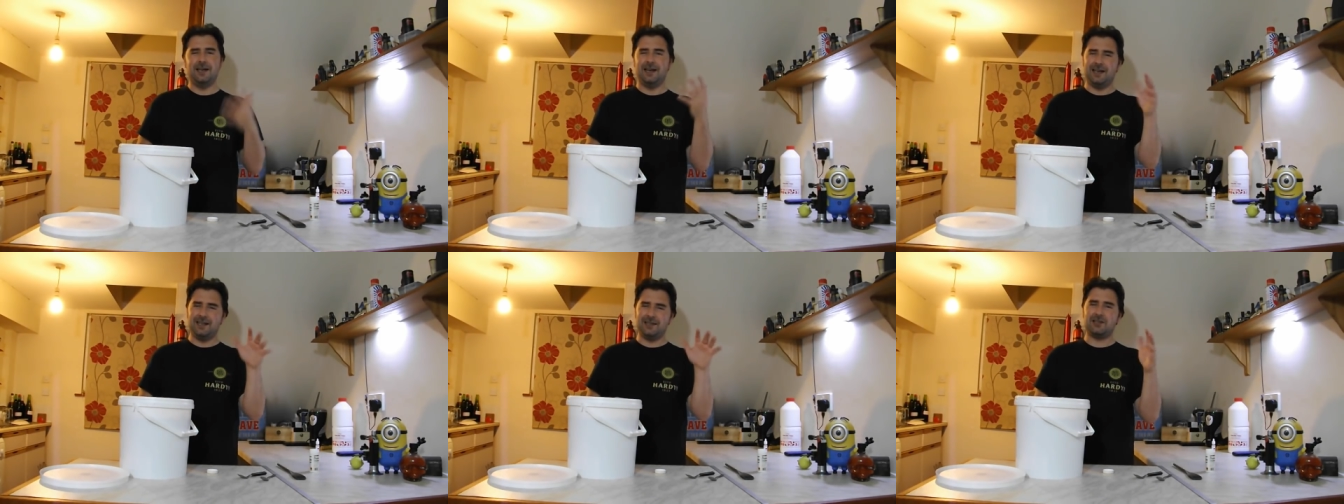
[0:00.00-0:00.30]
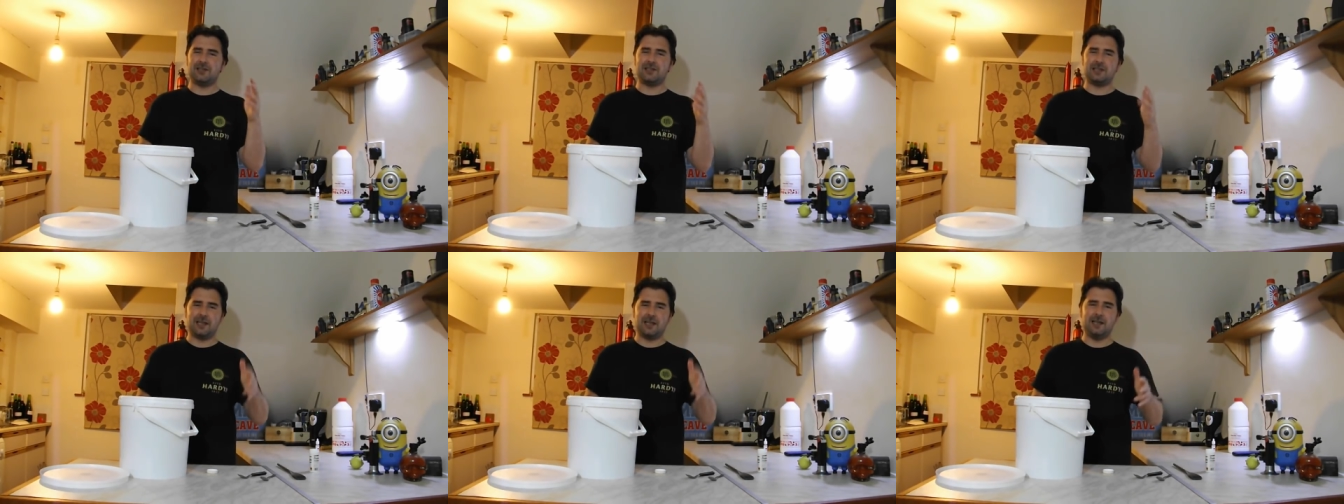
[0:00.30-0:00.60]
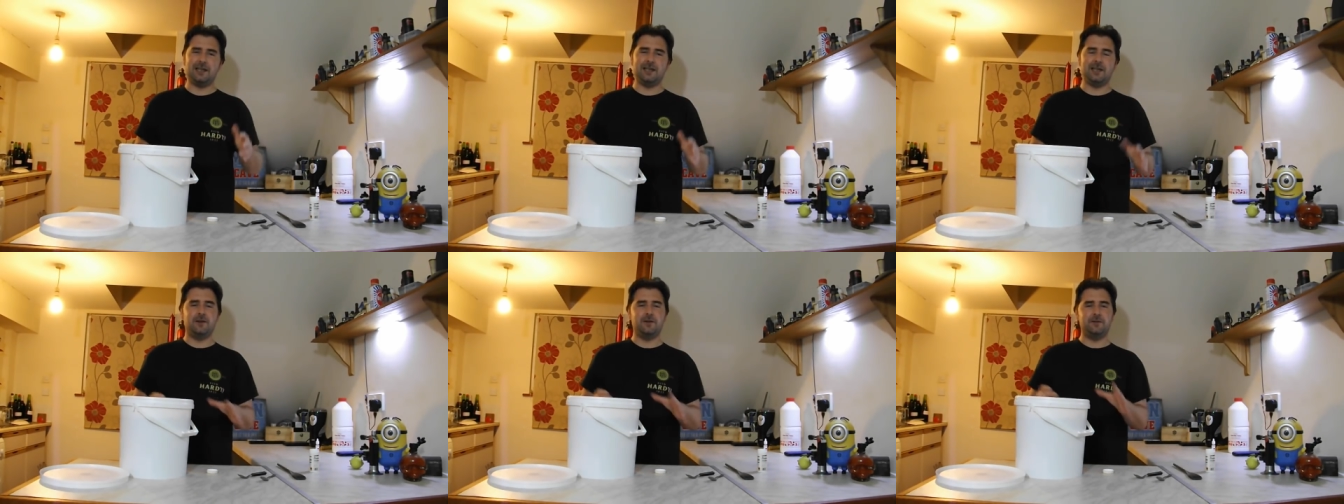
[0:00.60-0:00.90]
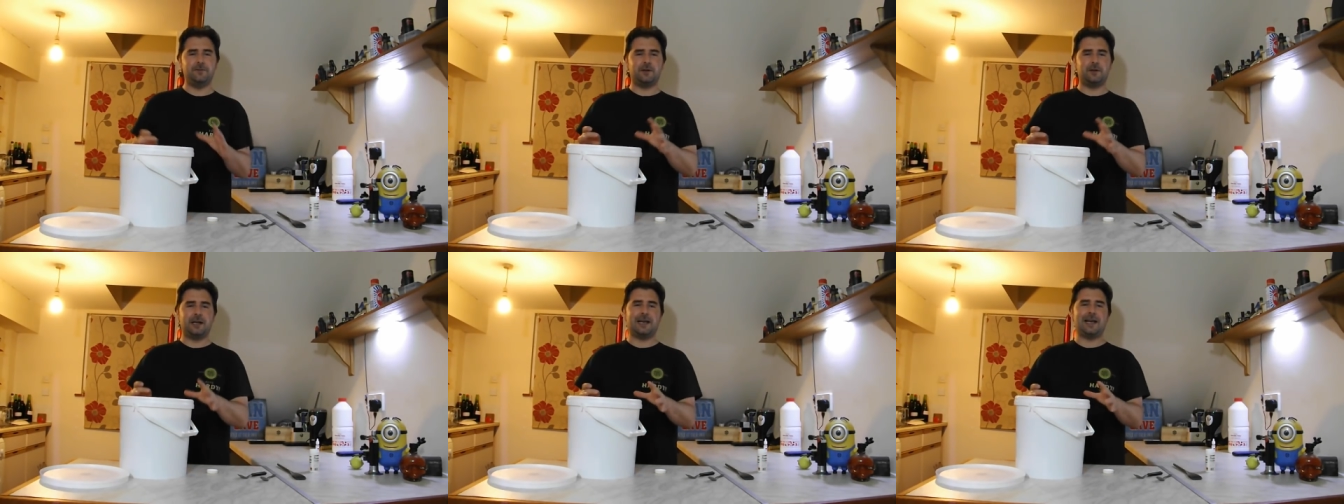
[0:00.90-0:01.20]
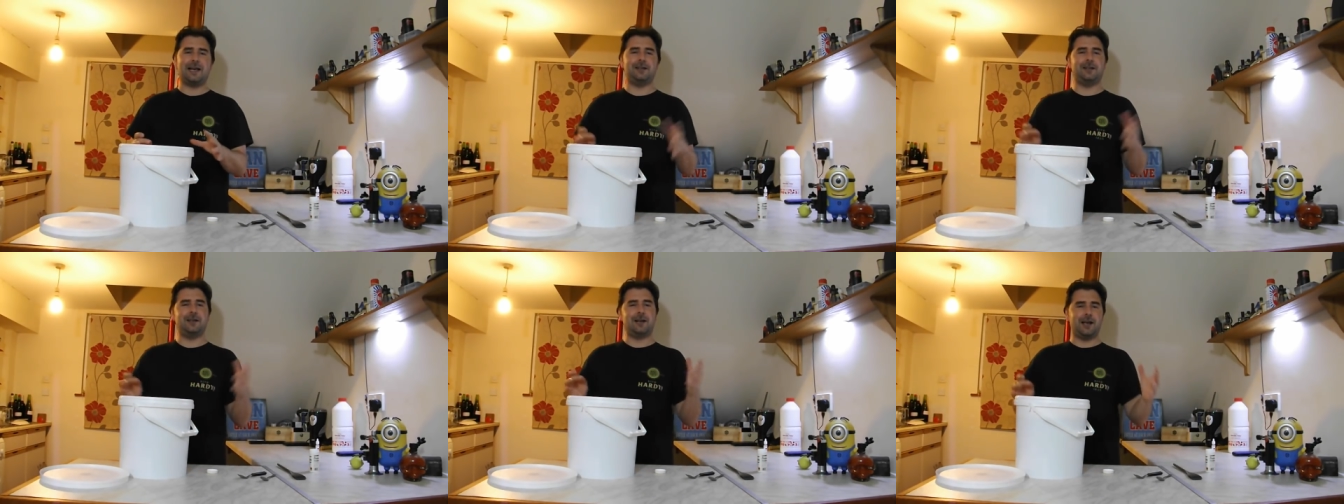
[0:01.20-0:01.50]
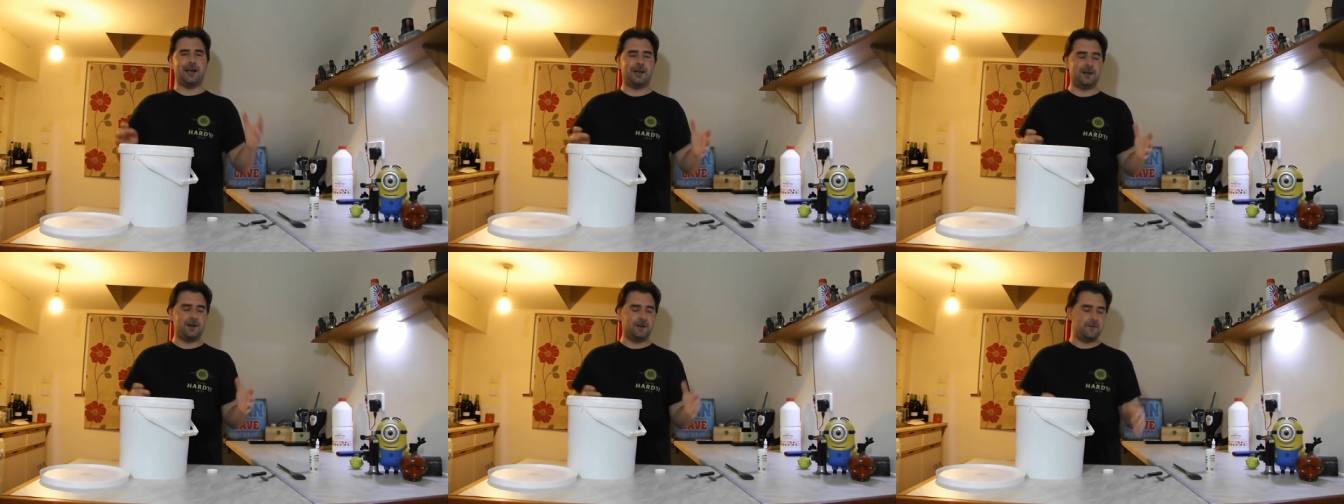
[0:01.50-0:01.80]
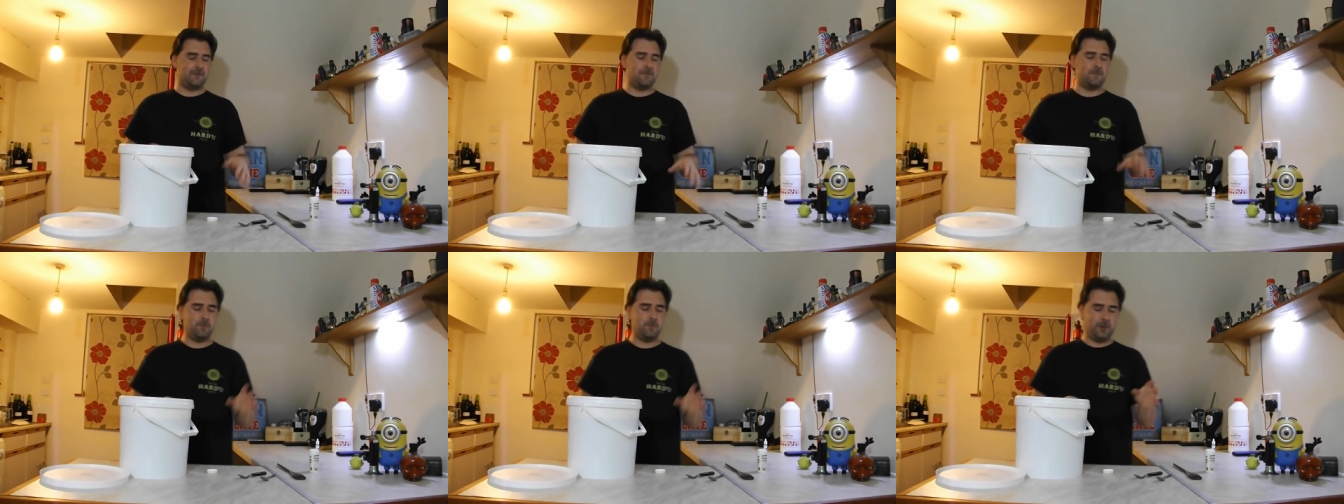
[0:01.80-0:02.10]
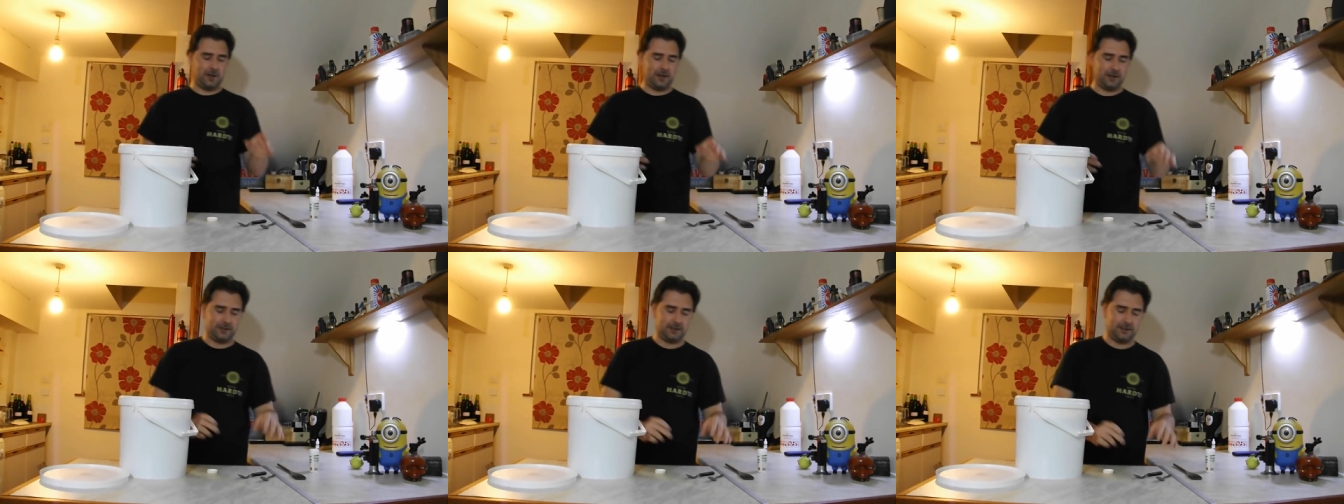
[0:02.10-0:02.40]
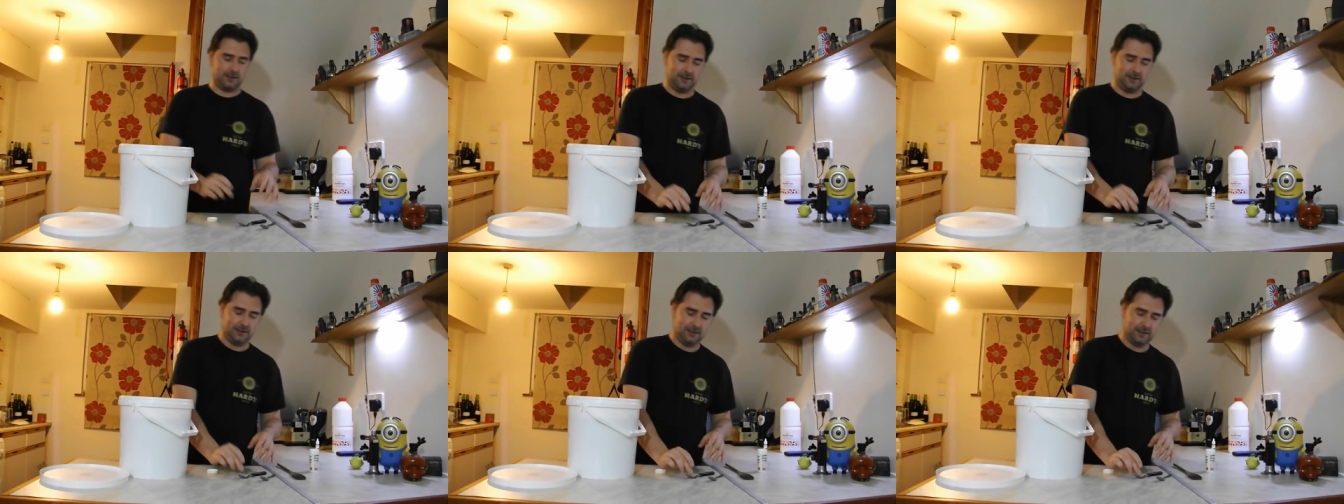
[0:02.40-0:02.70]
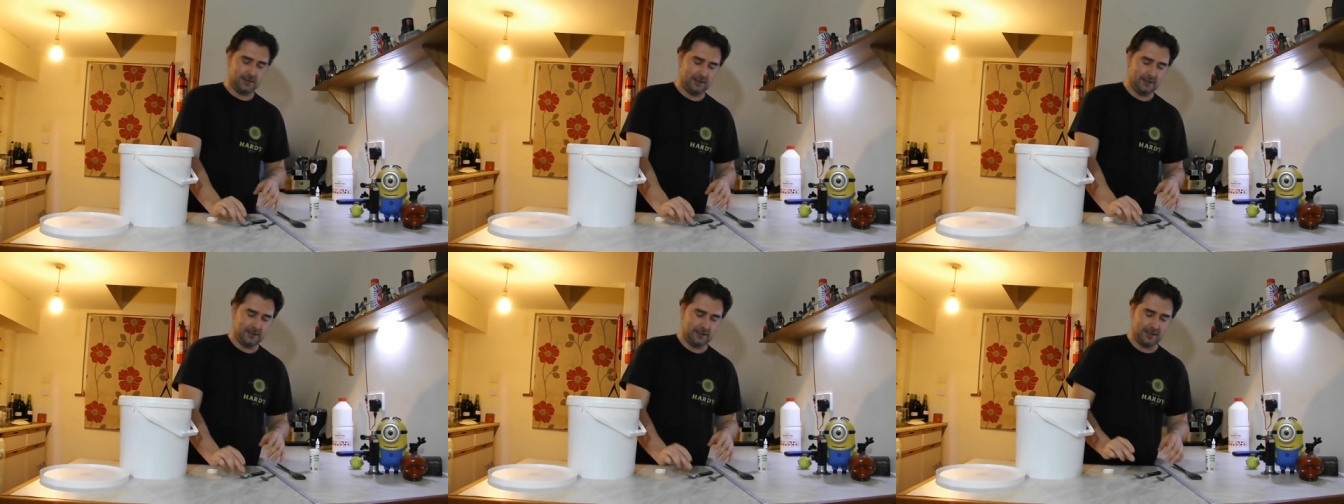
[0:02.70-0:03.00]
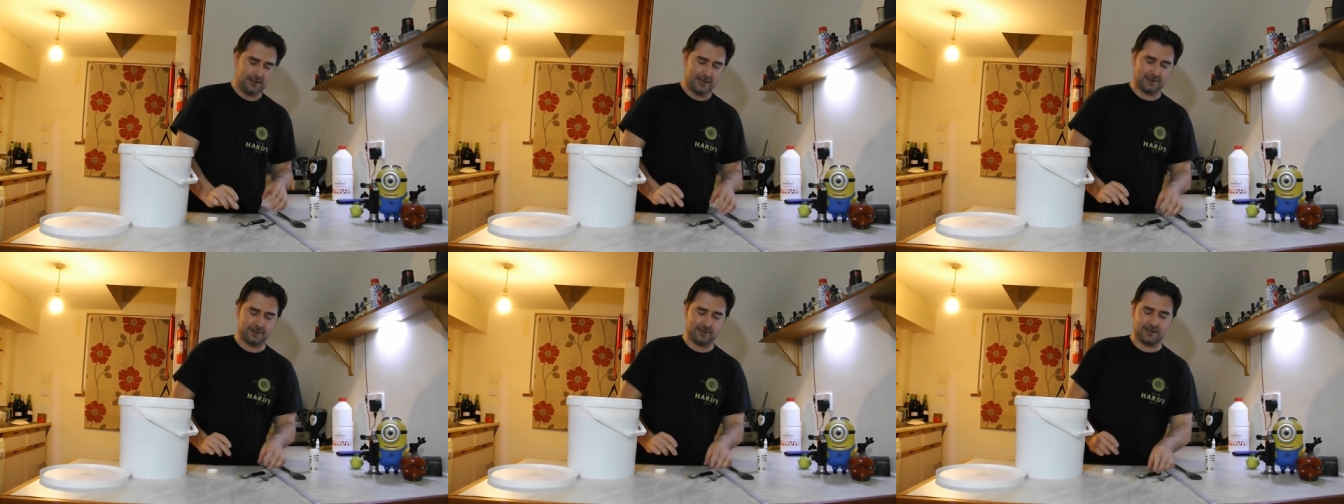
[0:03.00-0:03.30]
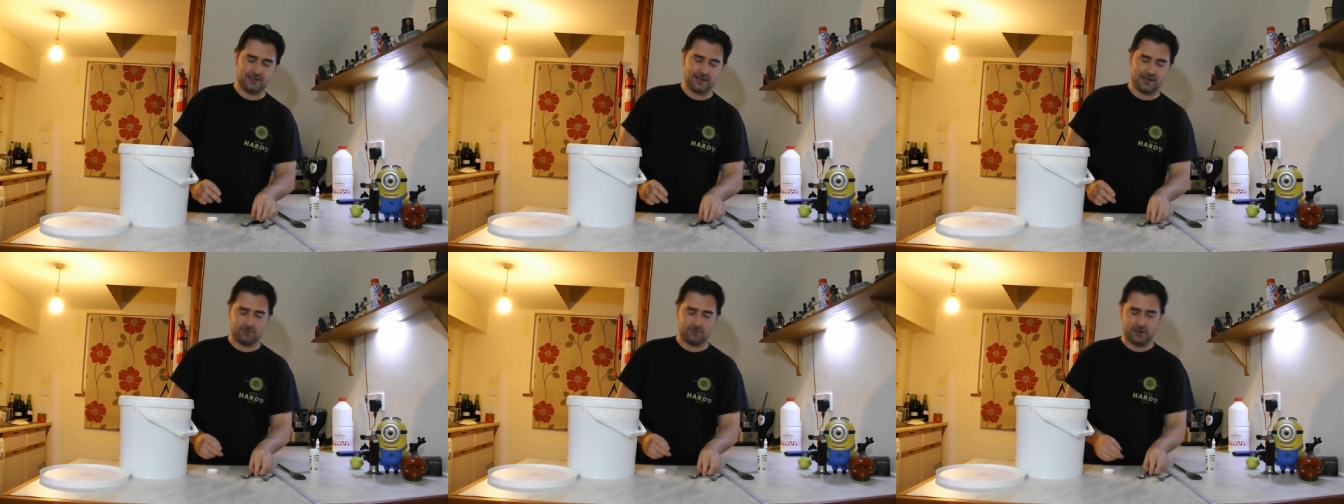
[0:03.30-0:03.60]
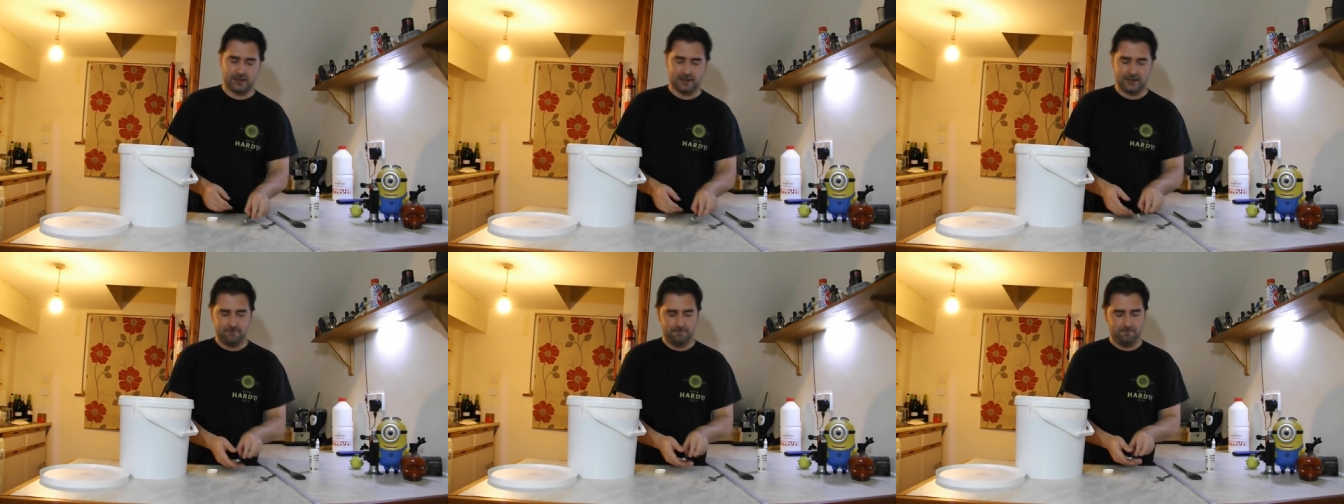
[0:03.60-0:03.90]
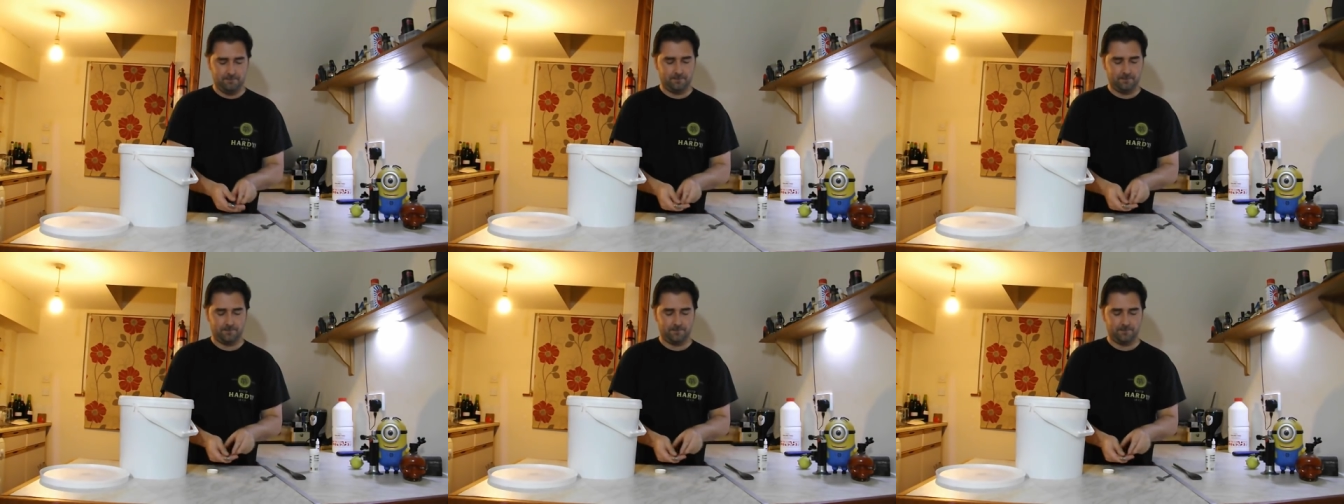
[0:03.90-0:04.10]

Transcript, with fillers: It's slightly over a gallon, I know, but at the same time,